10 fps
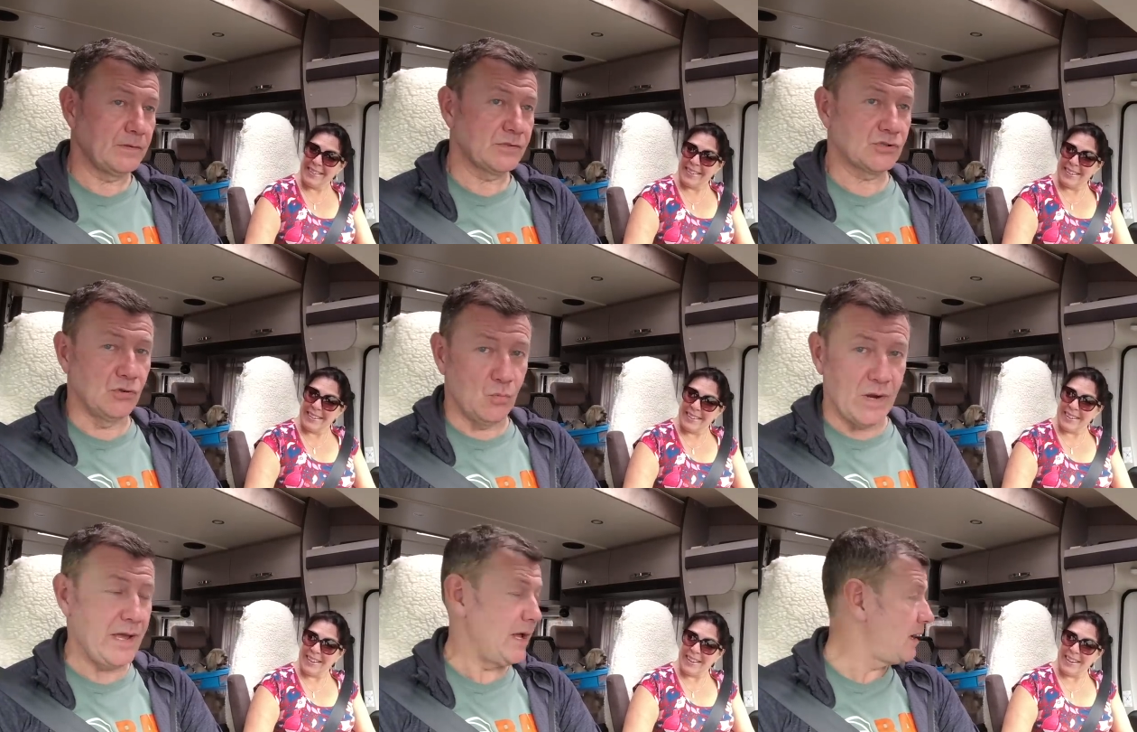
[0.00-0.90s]
Speaker 1: So
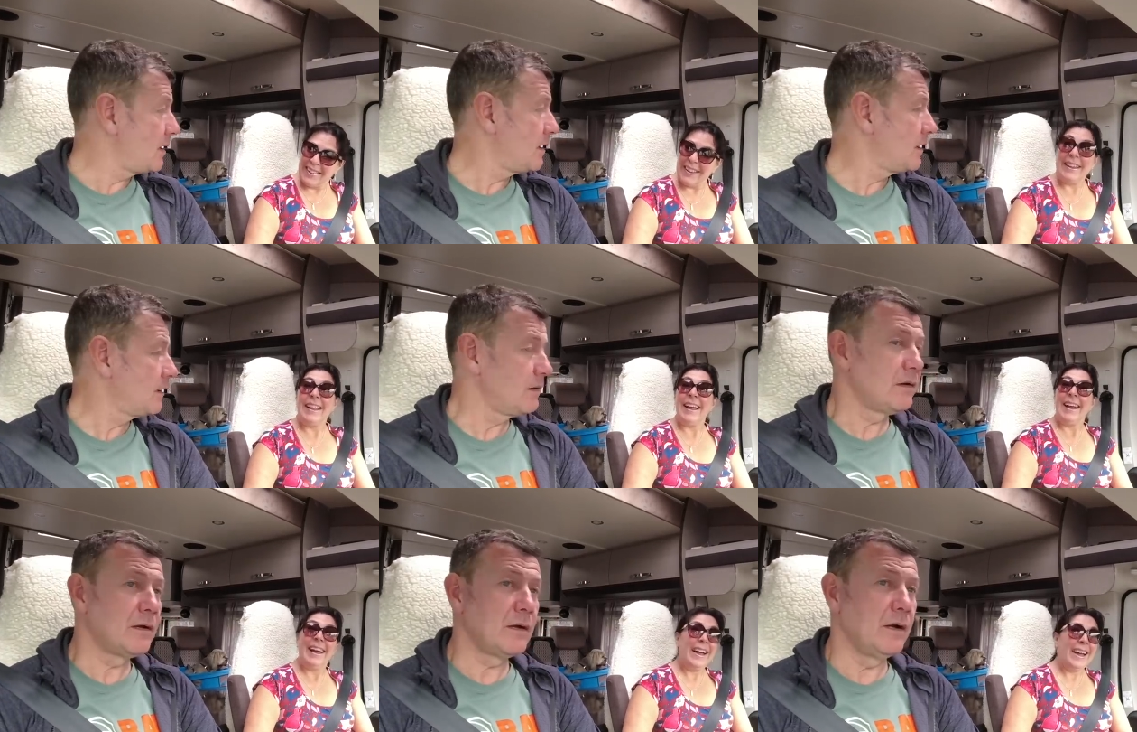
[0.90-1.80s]
where
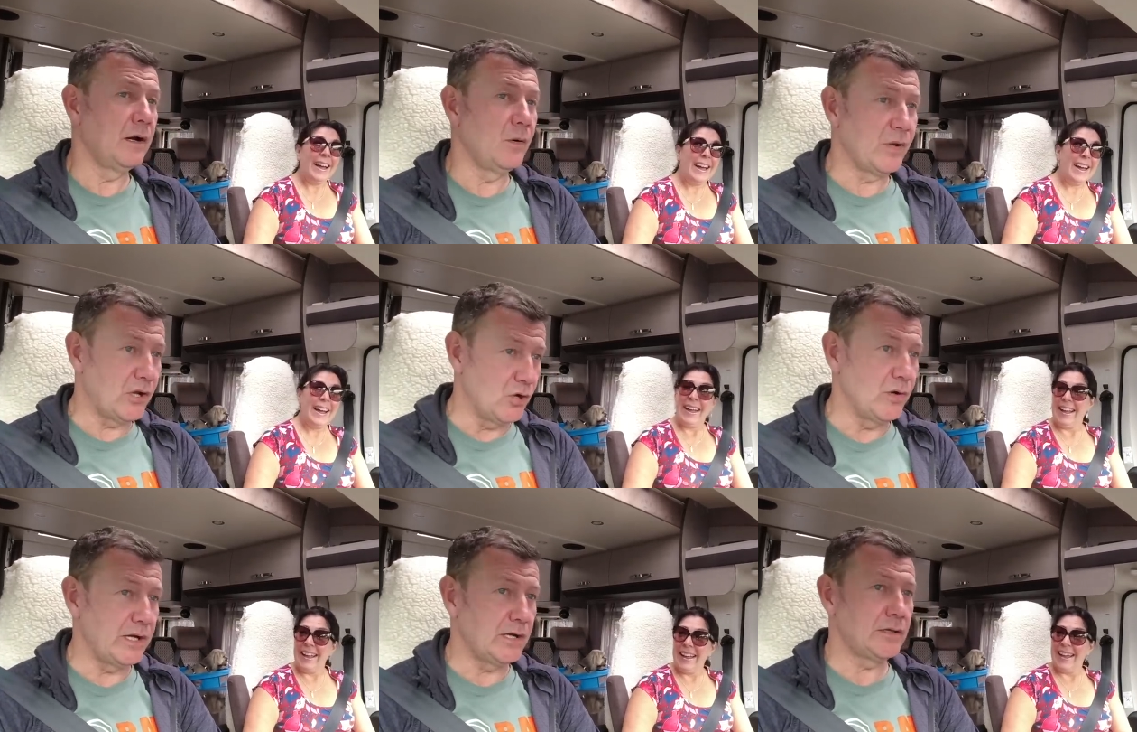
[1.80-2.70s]
are we
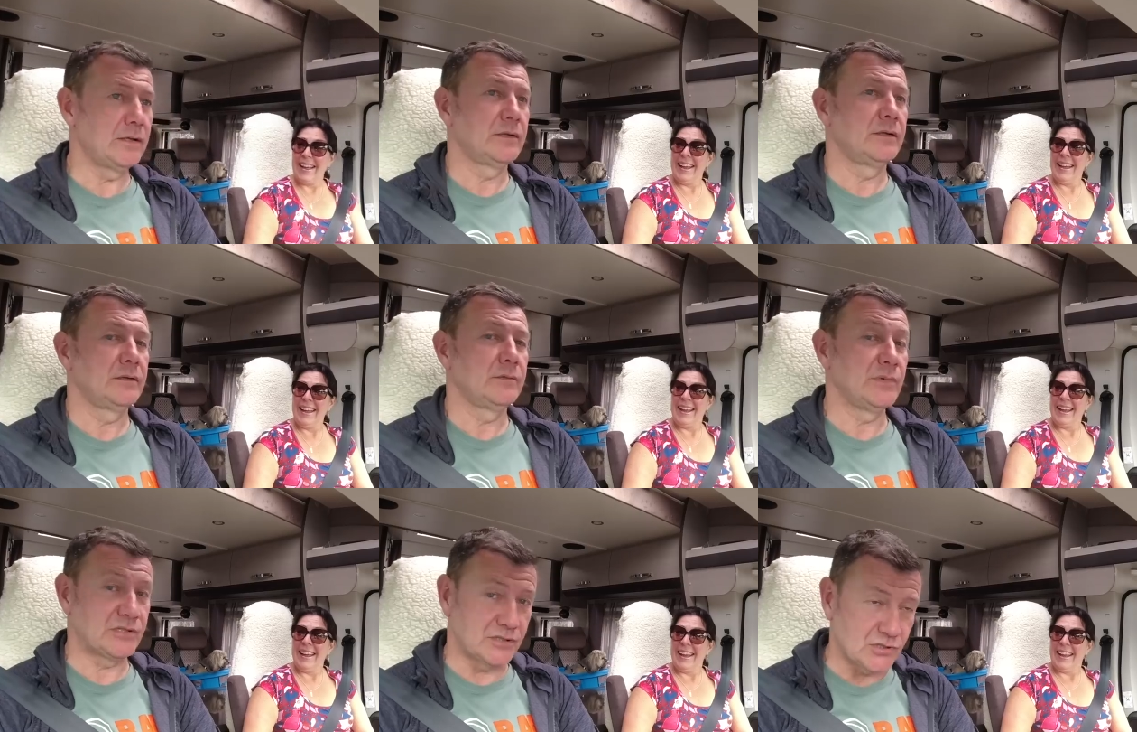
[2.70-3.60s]
going,
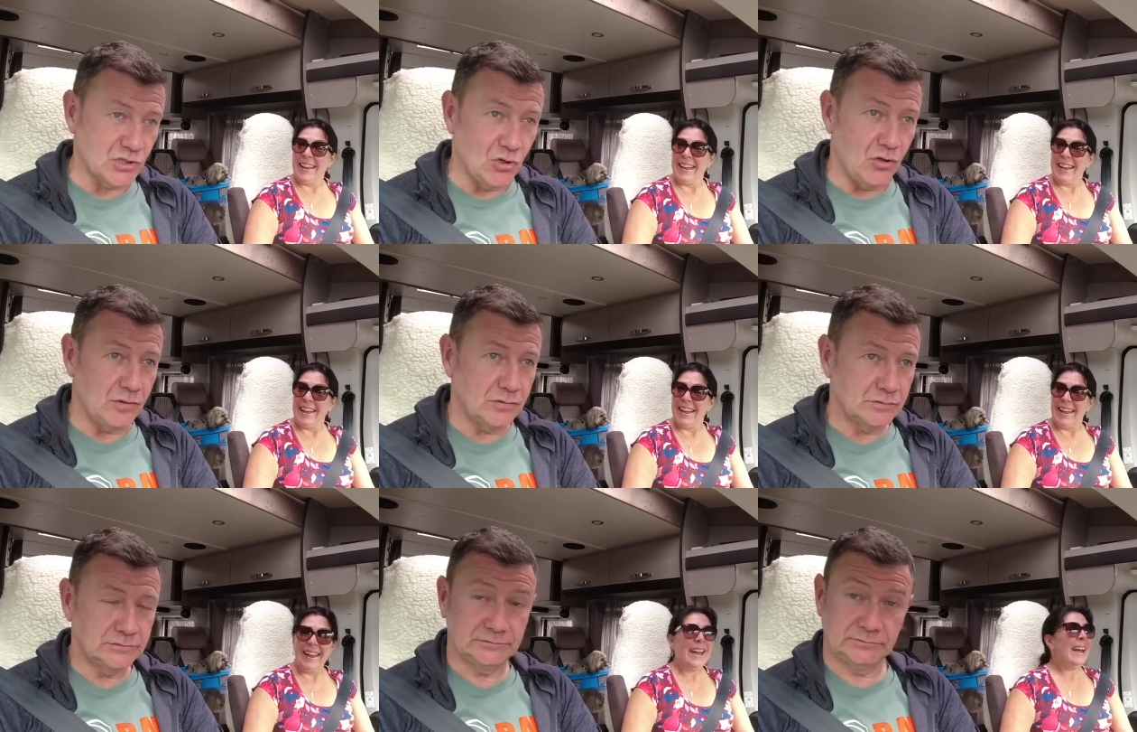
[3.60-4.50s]
Mrs. Slaw?
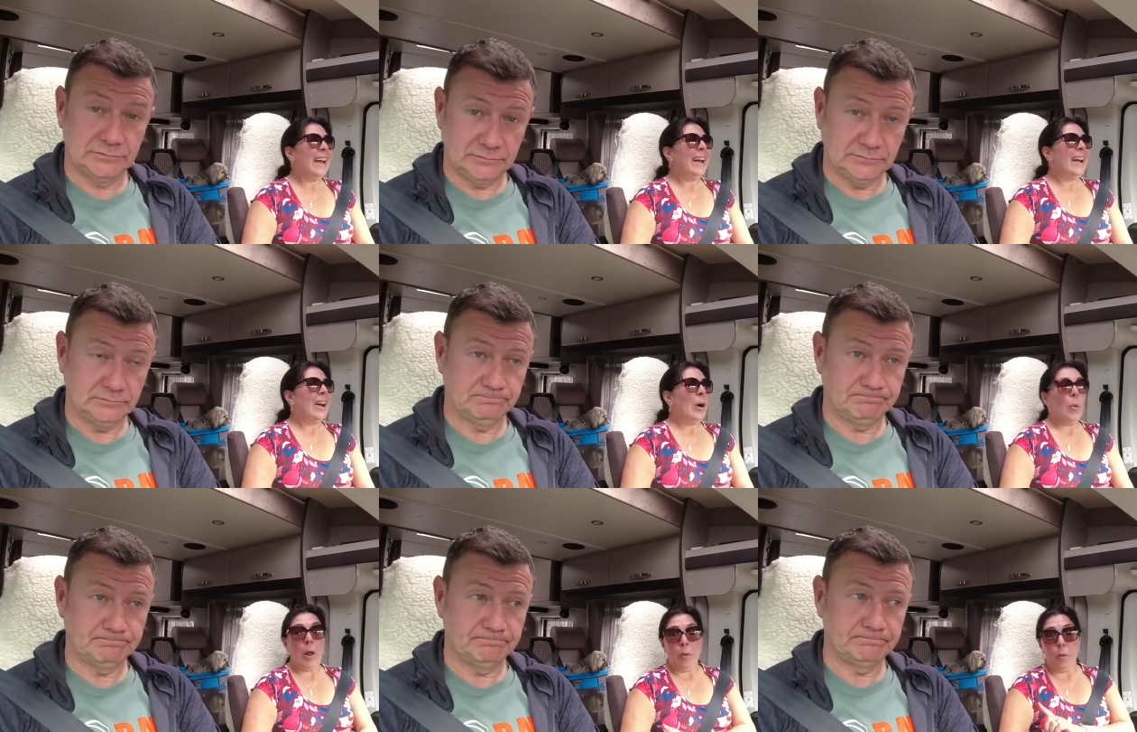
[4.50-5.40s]

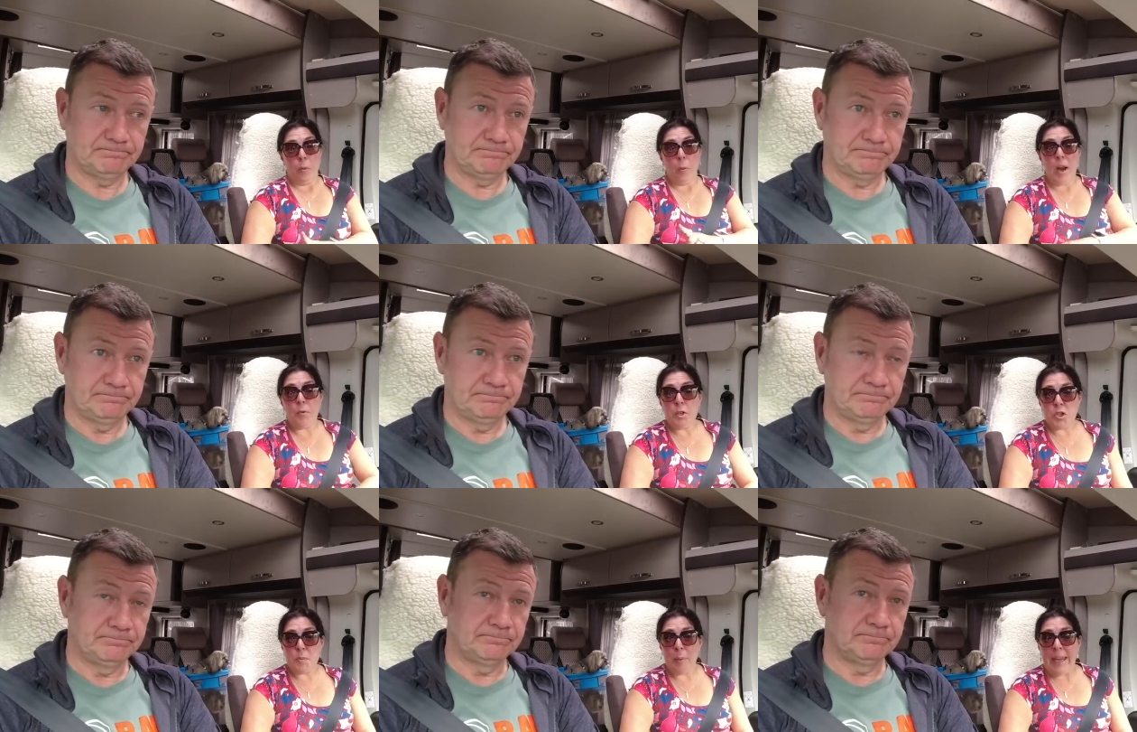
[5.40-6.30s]
Speaker 2: Well, where have we
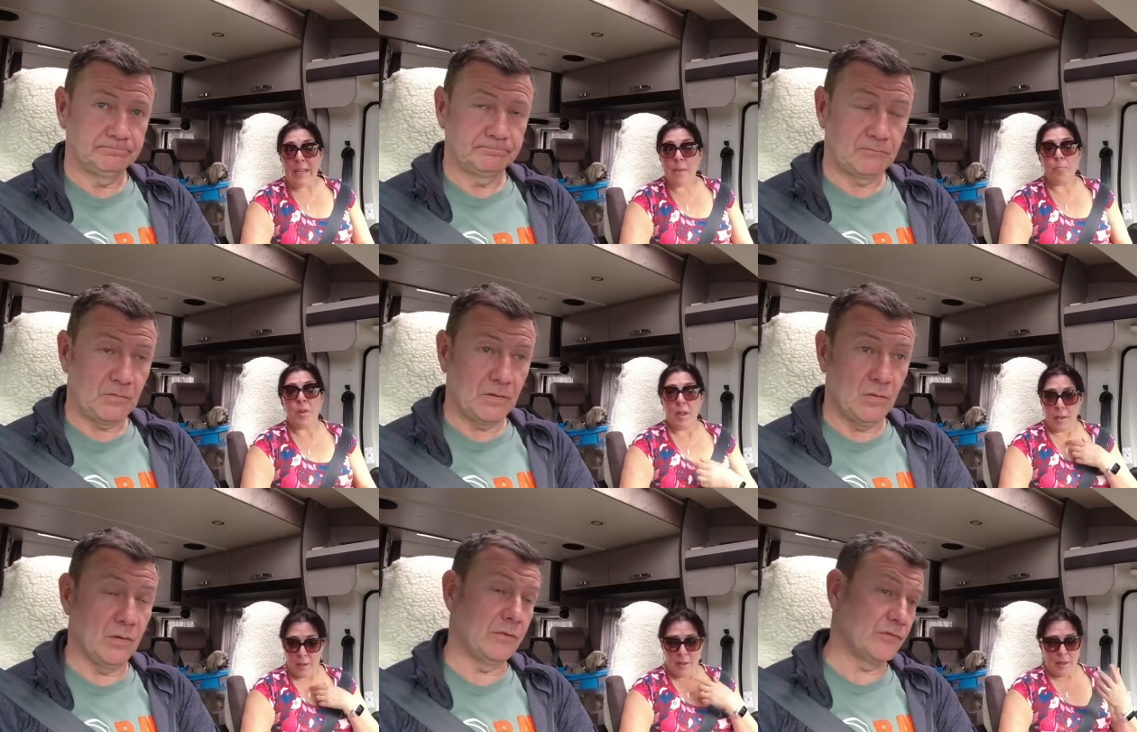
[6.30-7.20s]
just been?
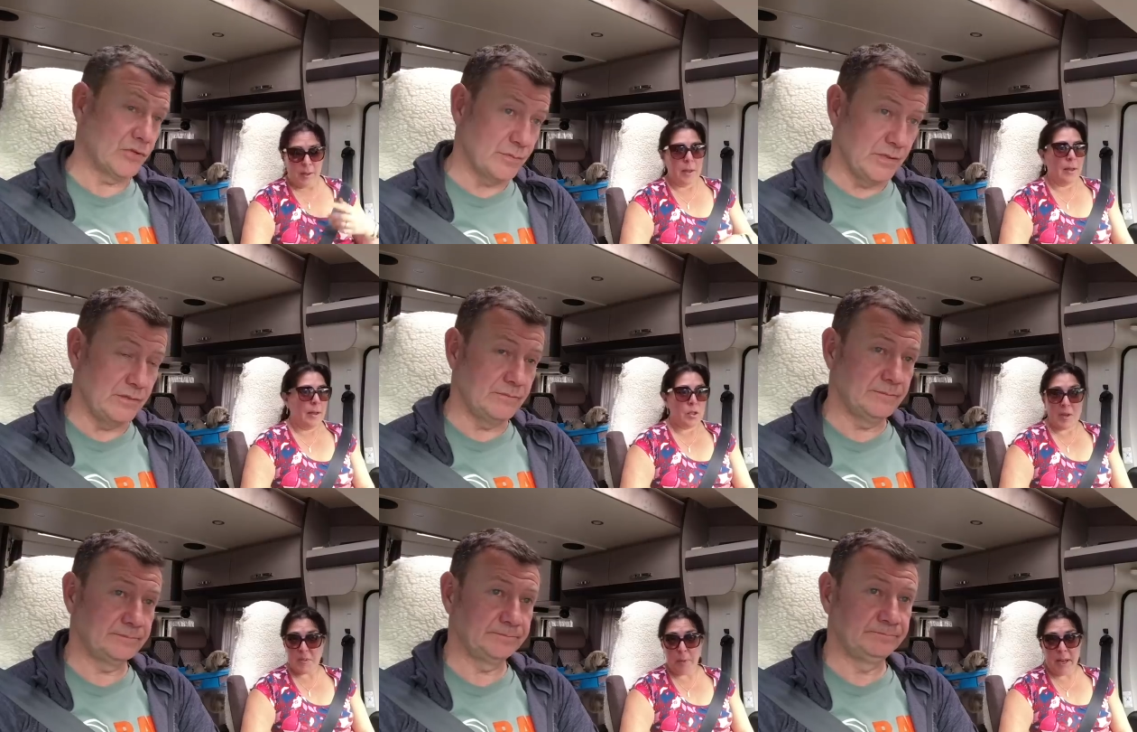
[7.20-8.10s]
Where have we just been? To
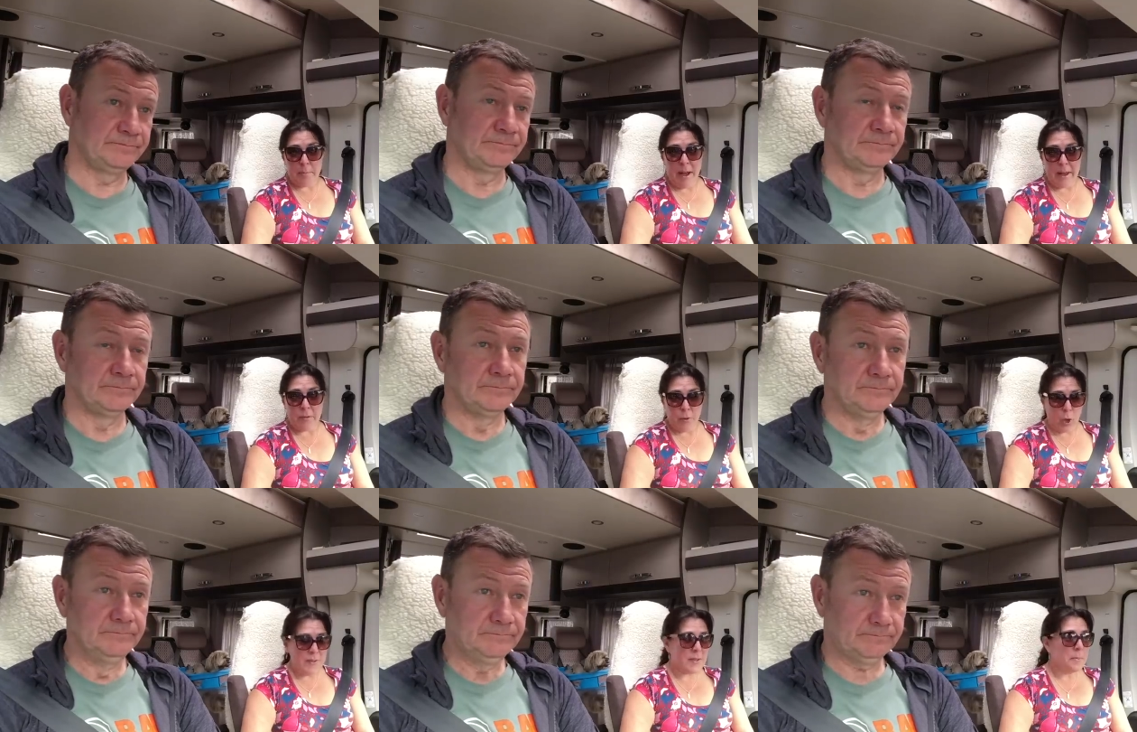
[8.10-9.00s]
explain my
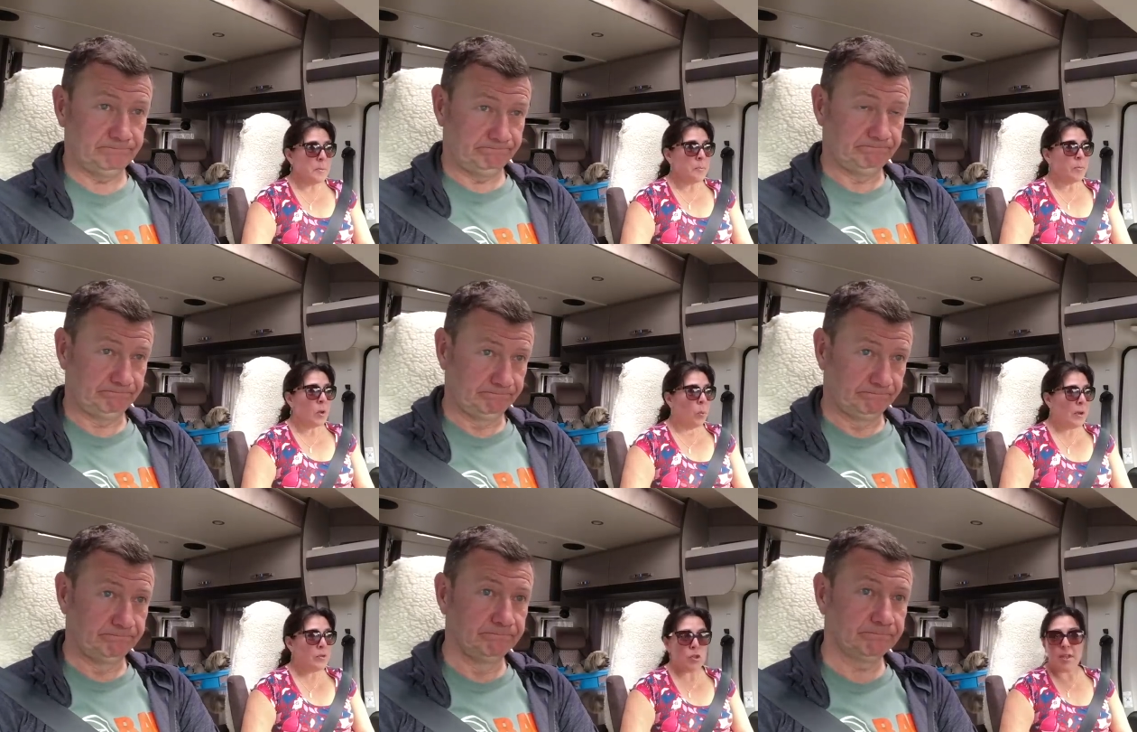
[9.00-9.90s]
voice.
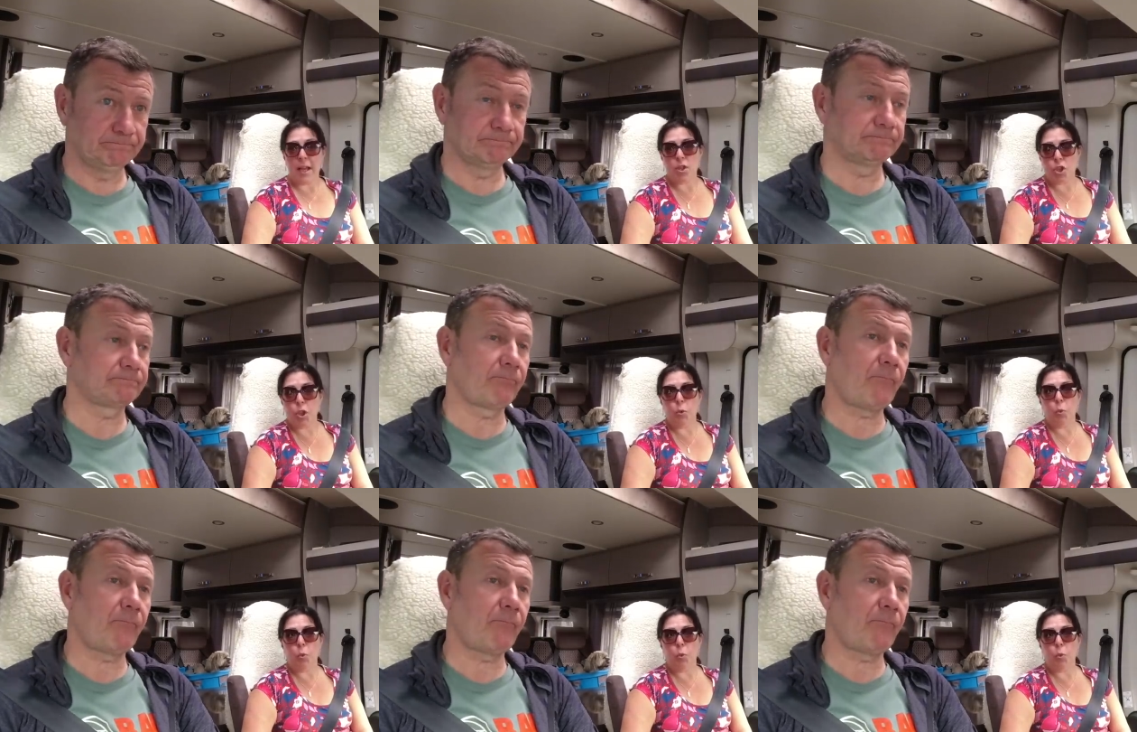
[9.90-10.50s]
We've just had two